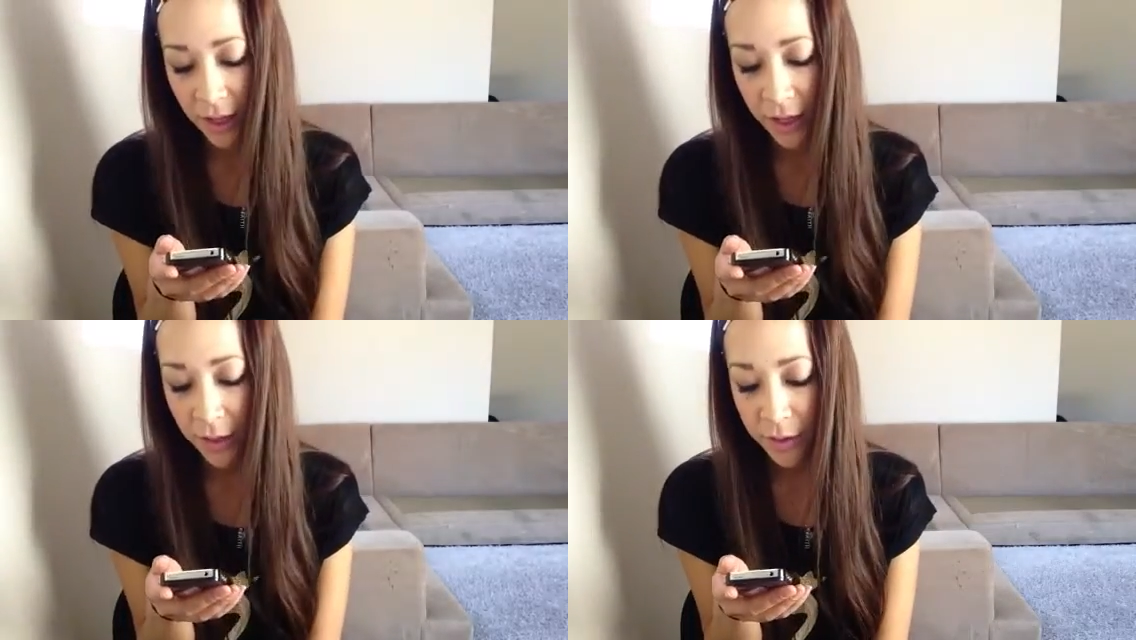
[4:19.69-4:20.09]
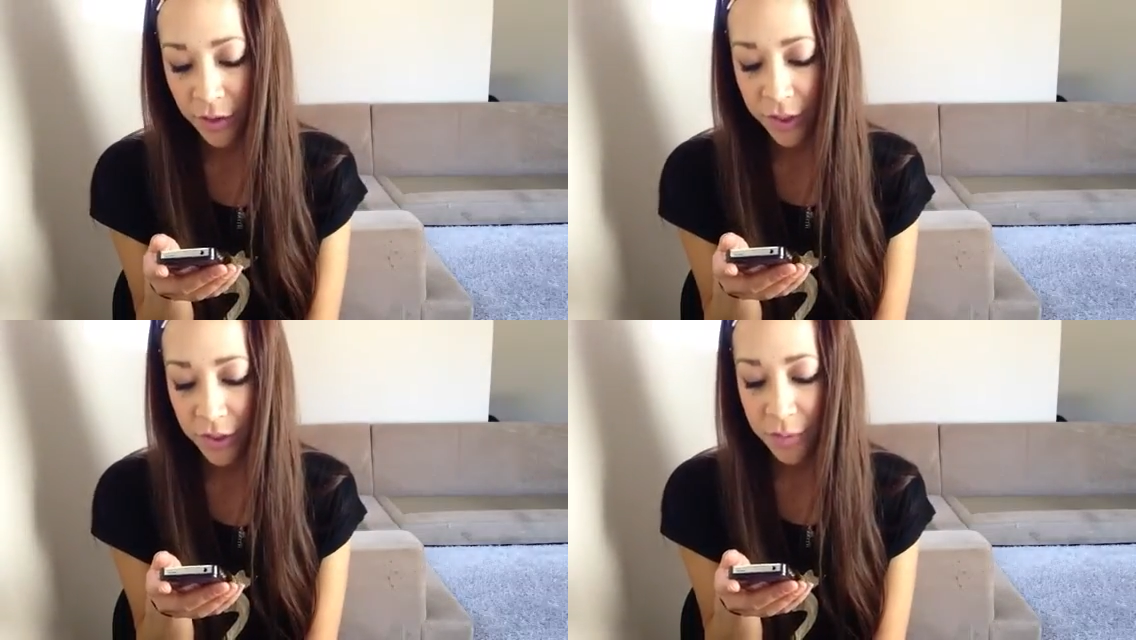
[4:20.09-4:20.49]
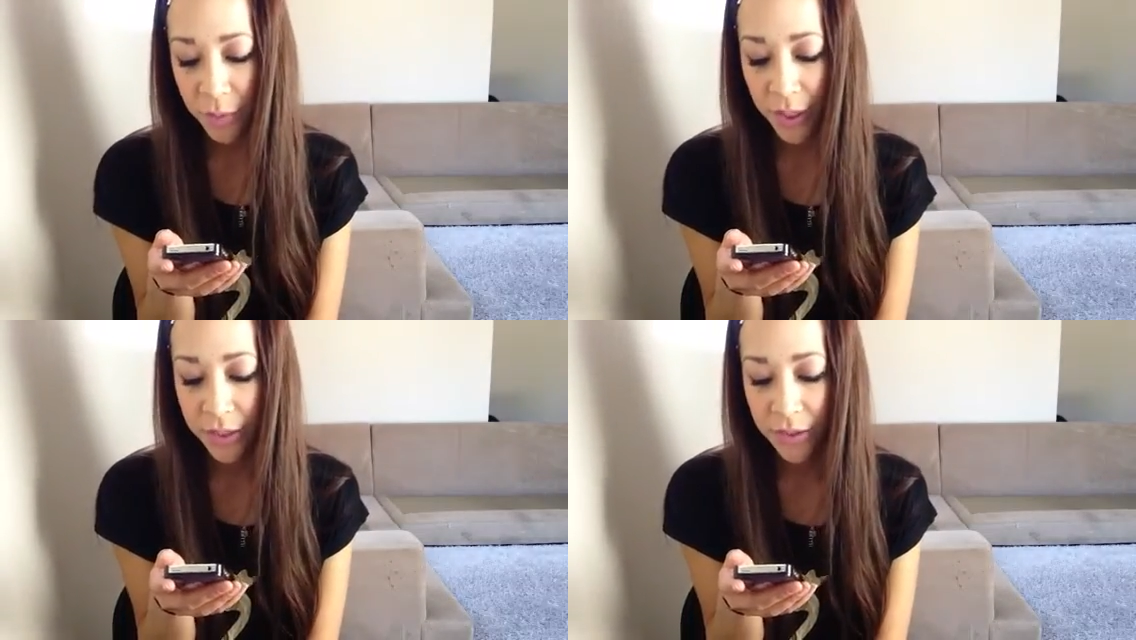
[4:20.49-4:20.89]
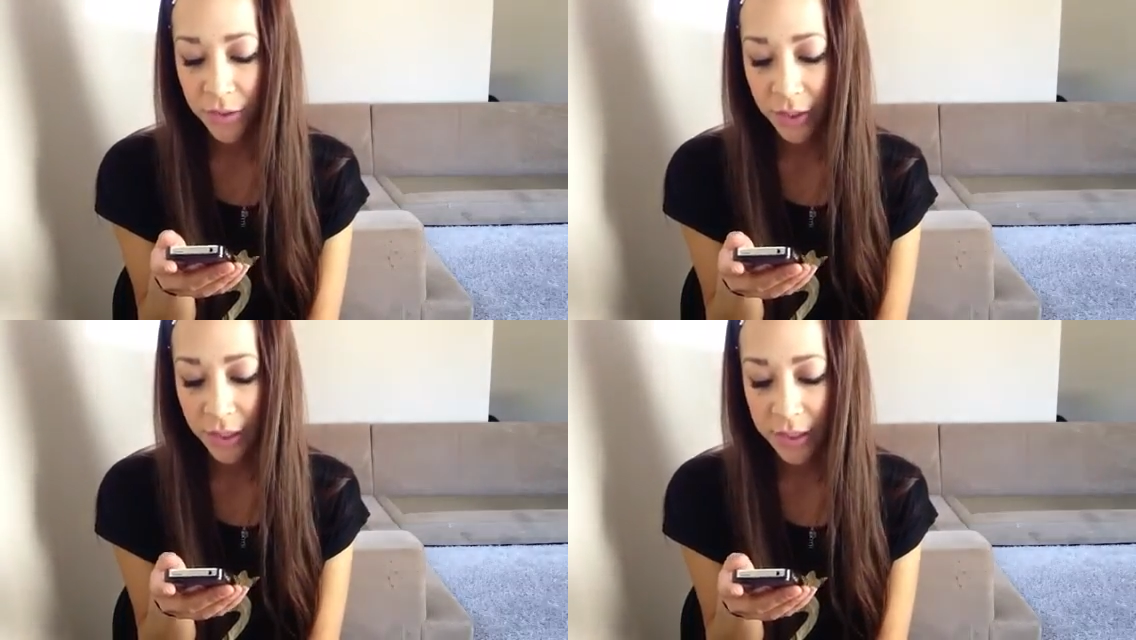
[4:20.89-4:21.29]
He usually just works
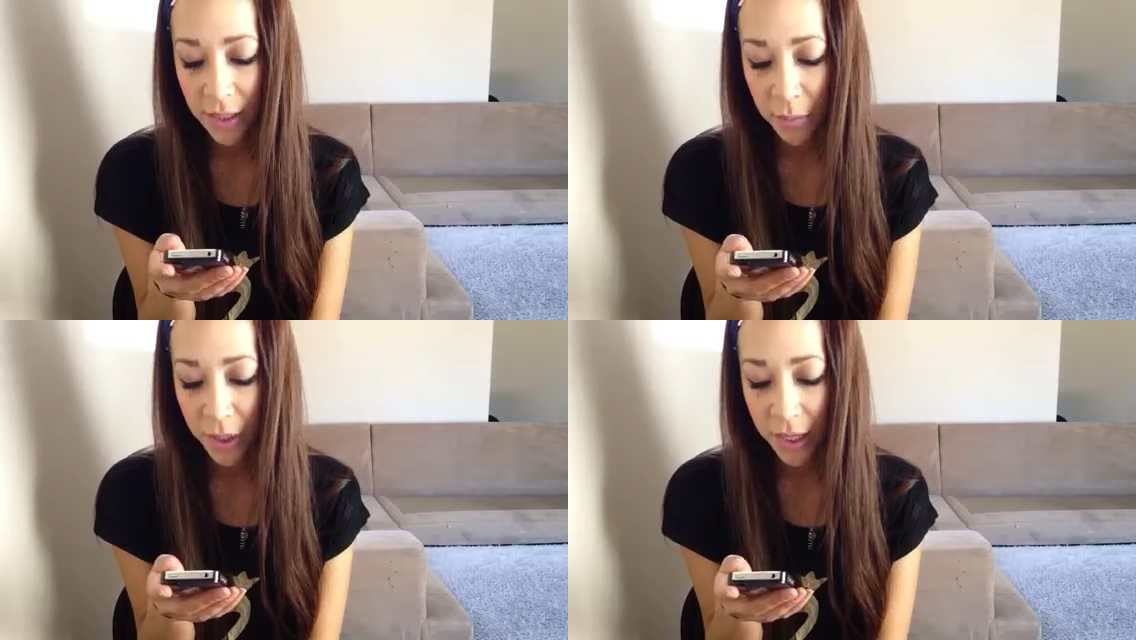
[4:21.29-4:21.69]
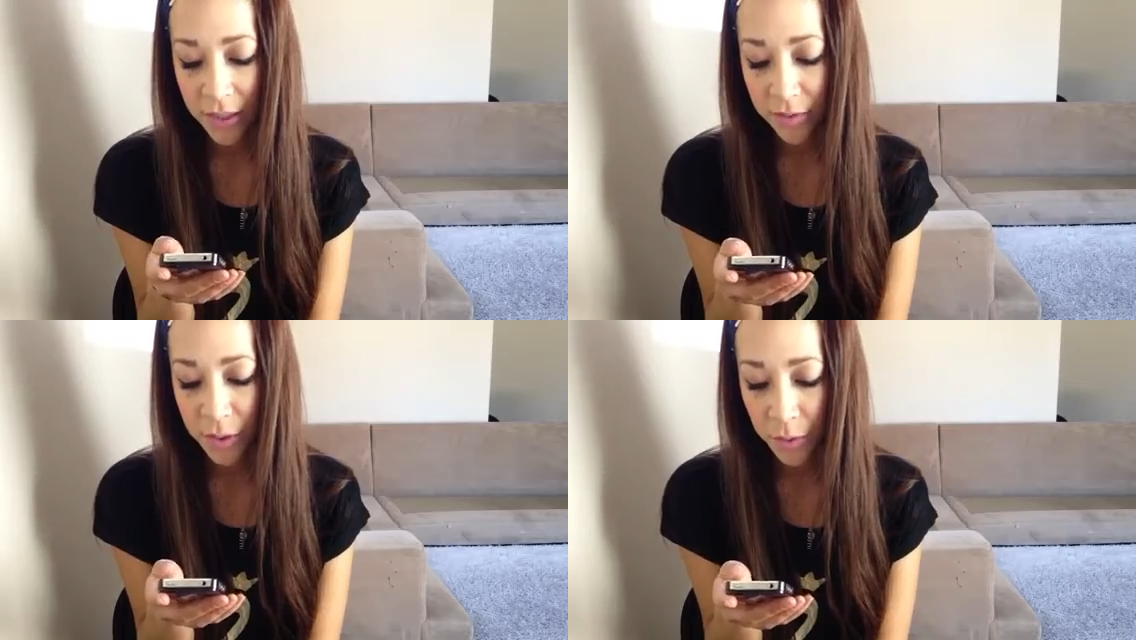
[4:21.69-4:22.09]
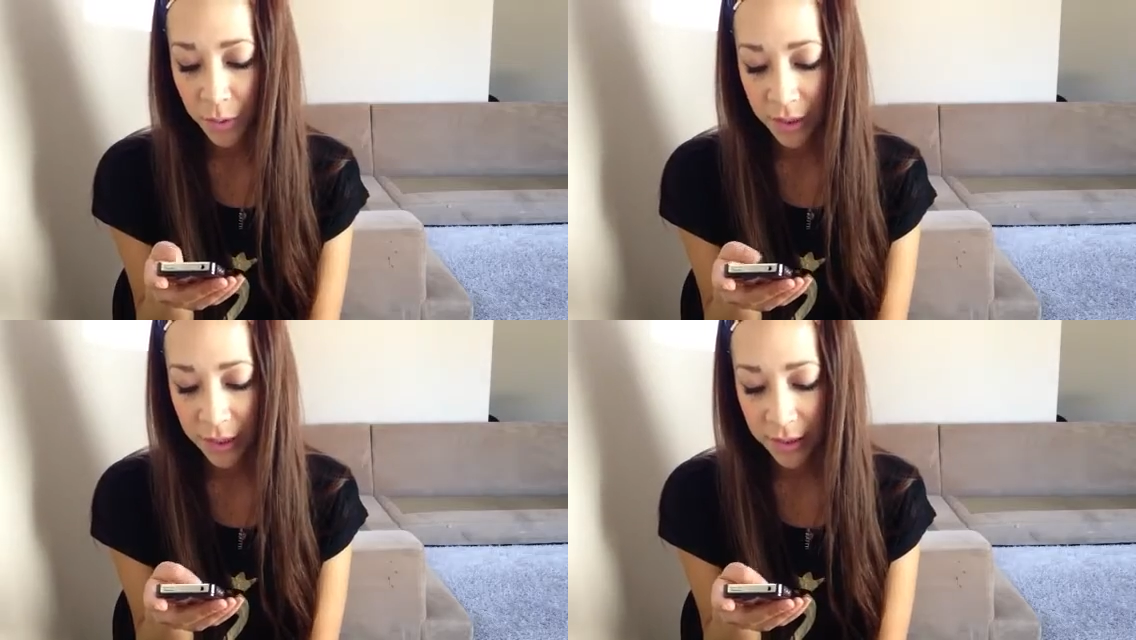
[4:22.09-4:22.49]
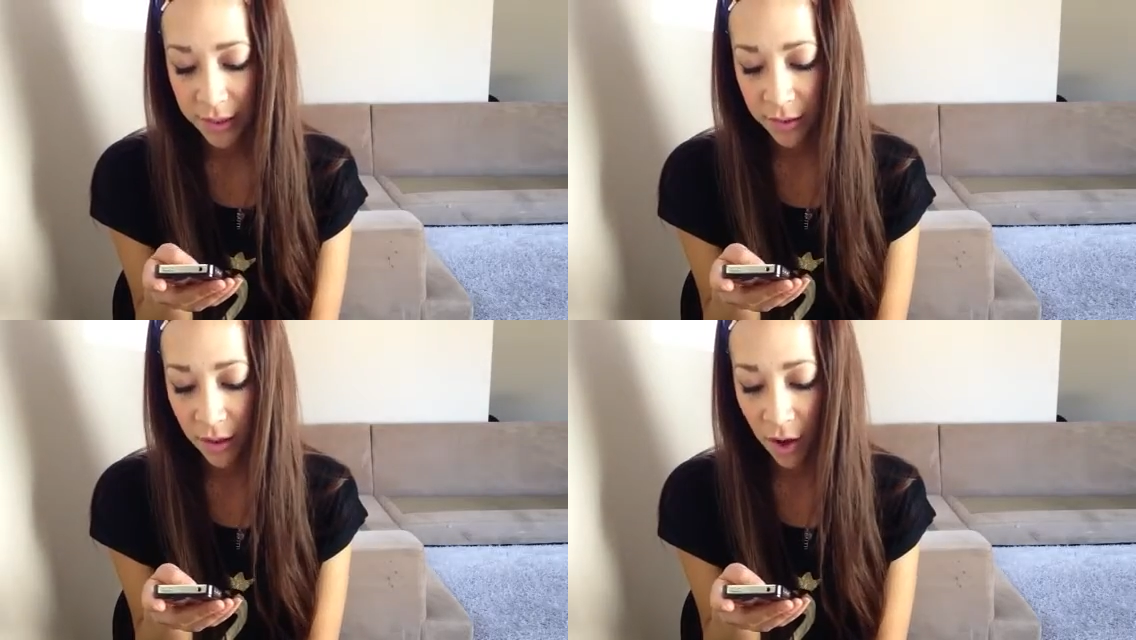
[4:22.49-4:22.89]
during the summer because of school.
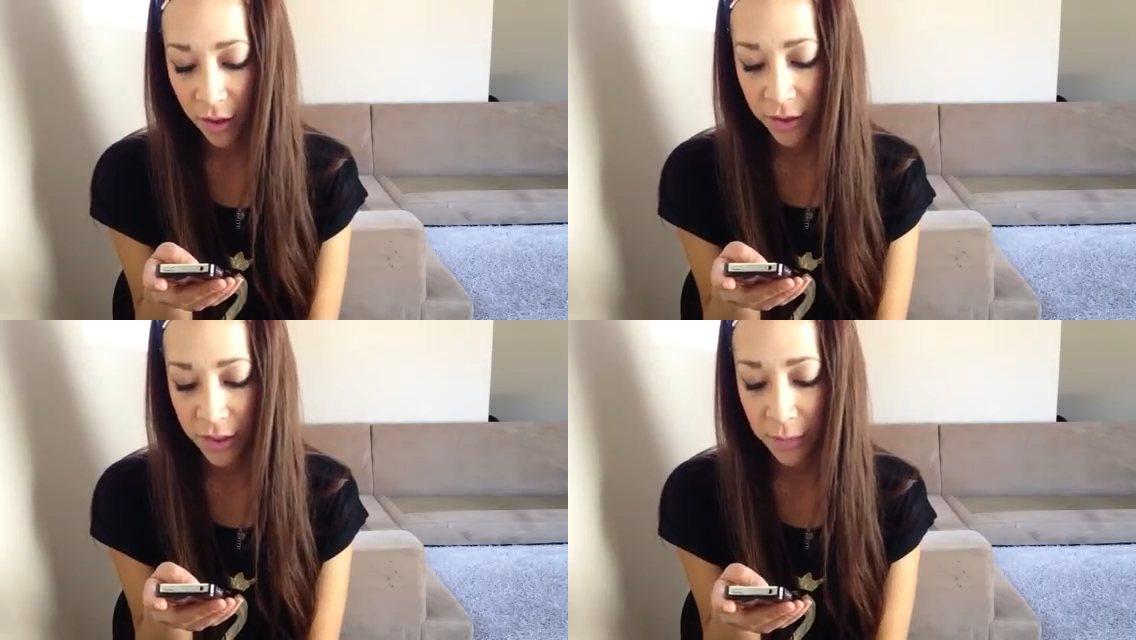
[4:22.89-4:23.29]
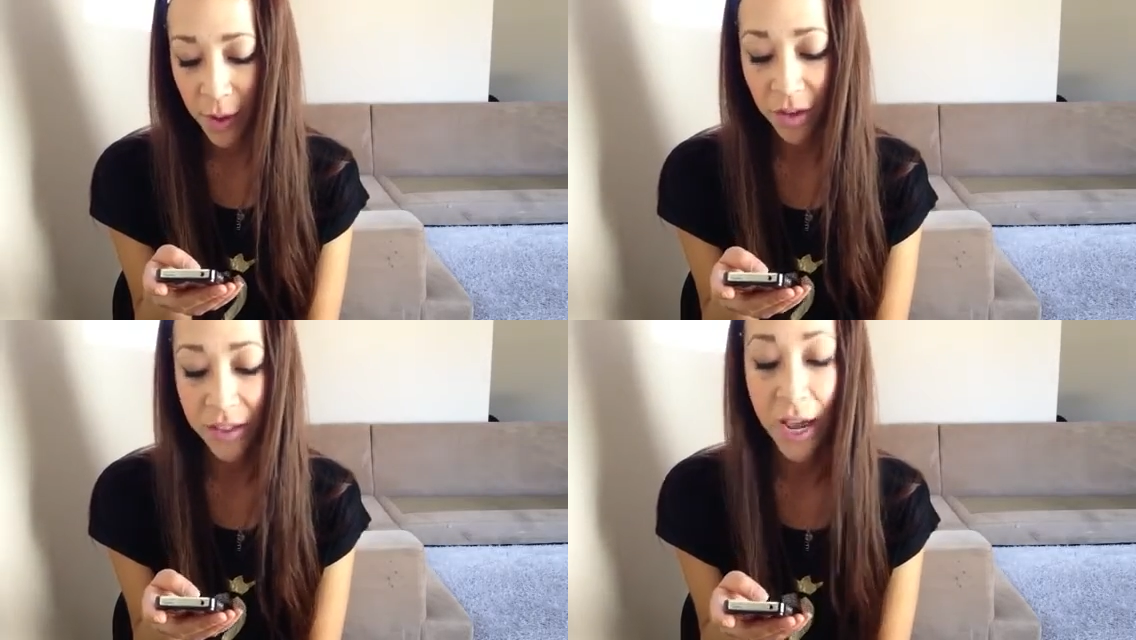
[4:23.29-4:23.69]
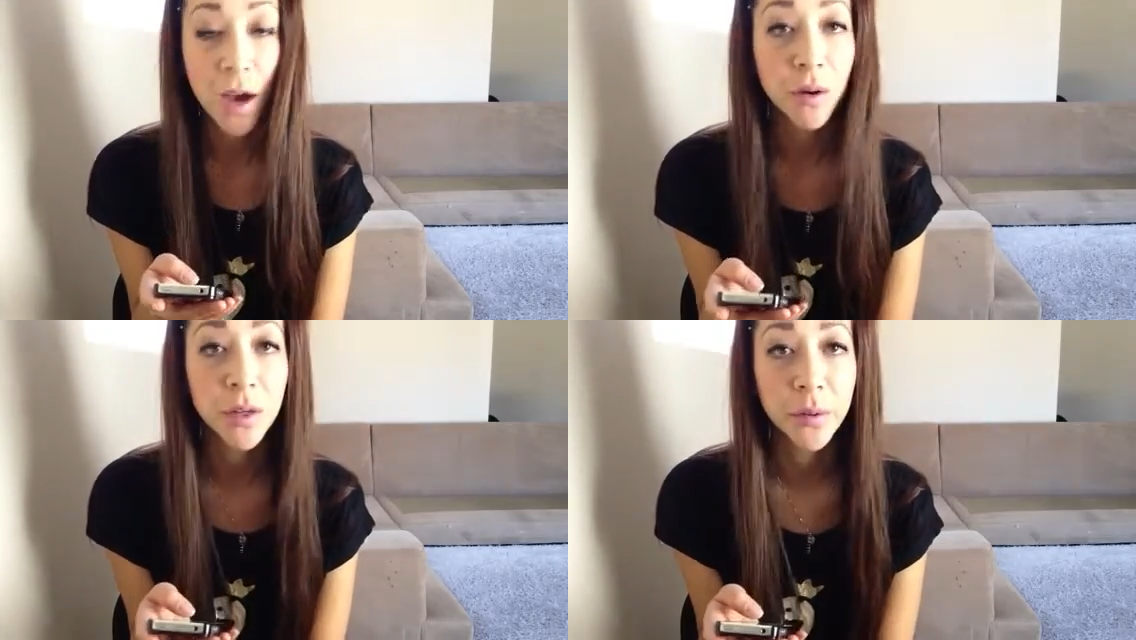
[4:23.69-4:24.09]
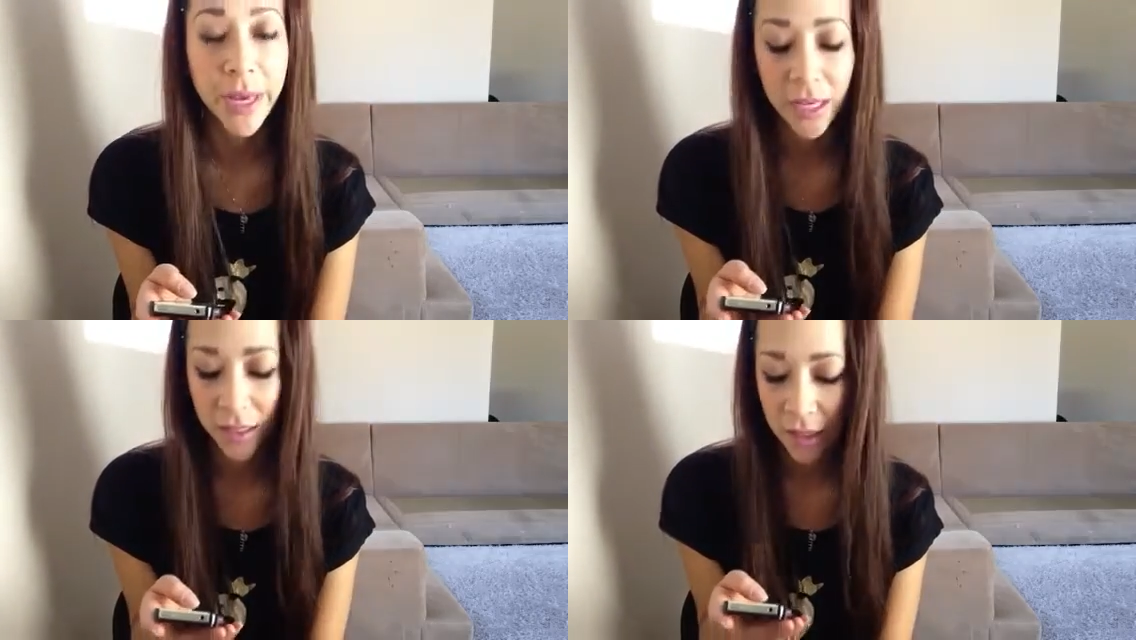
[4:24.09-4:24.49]
His college is about an hour
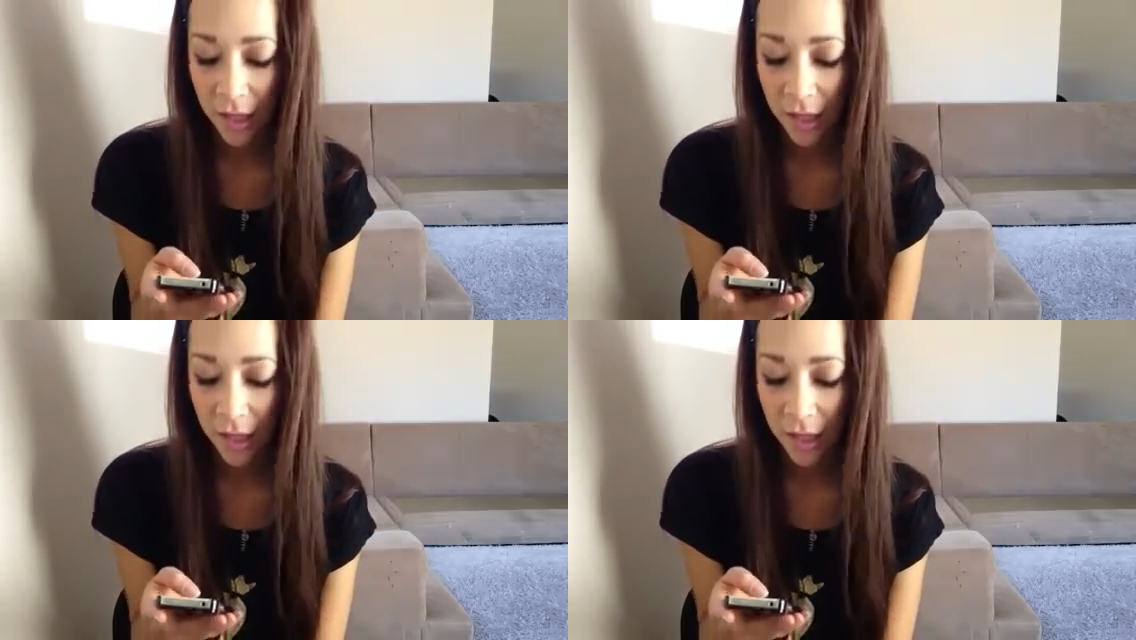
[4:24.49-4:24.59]
away.